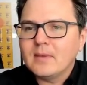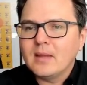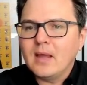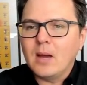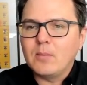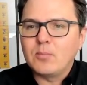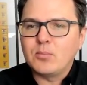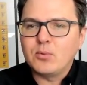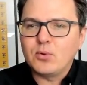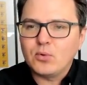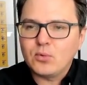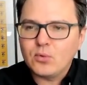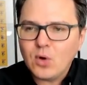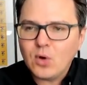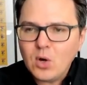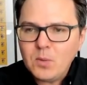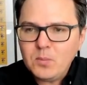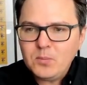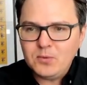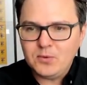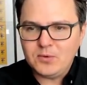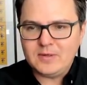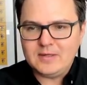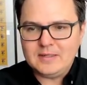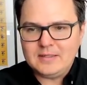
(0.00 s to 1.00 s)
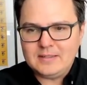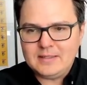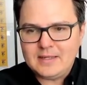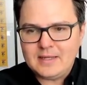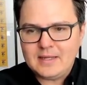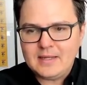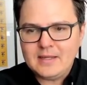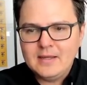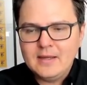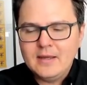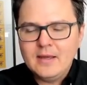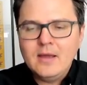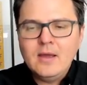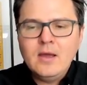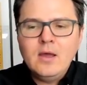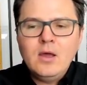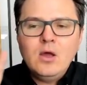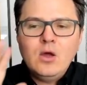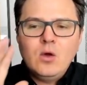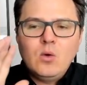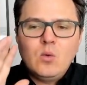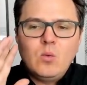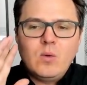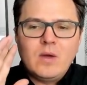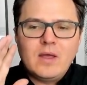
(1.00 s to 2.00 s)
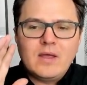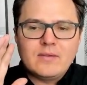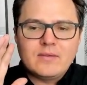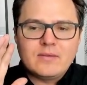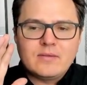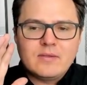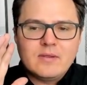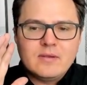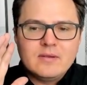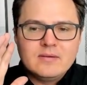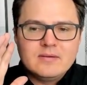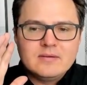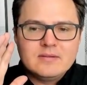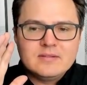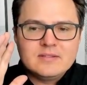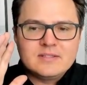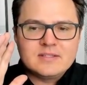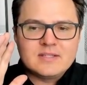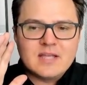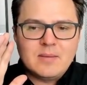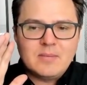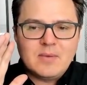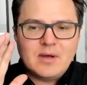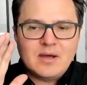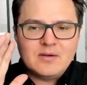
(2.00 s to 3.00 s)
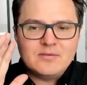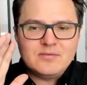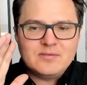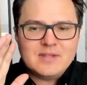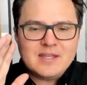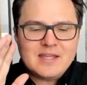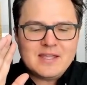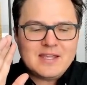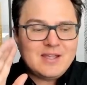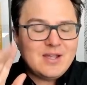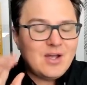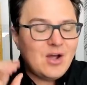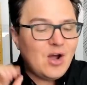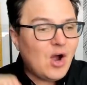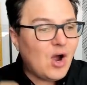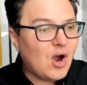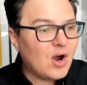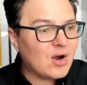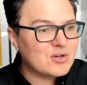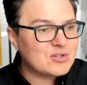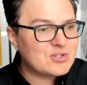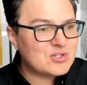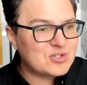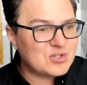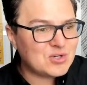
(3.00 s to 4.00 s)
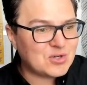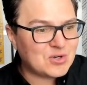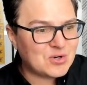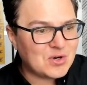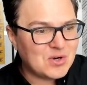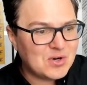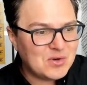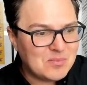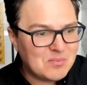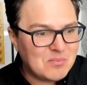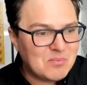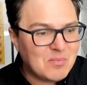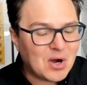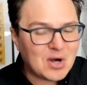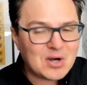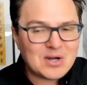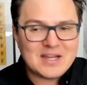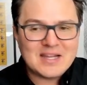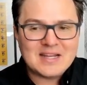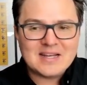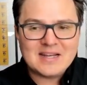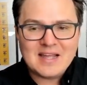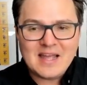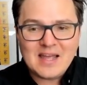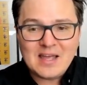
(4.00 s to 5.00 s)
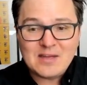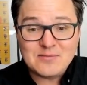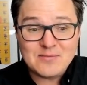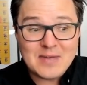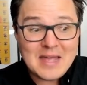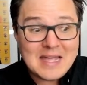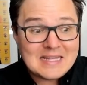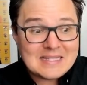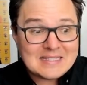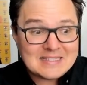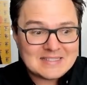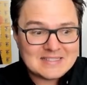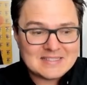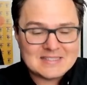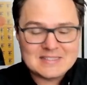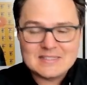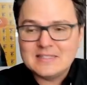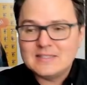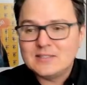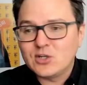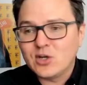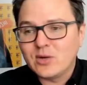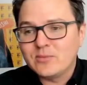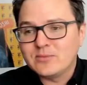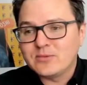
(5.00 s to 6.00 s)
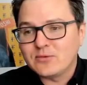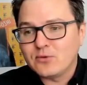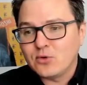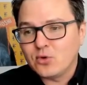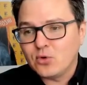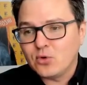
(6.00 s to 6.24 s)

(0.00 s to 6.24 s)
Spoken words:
appropriately with some of the harsher market events in terms of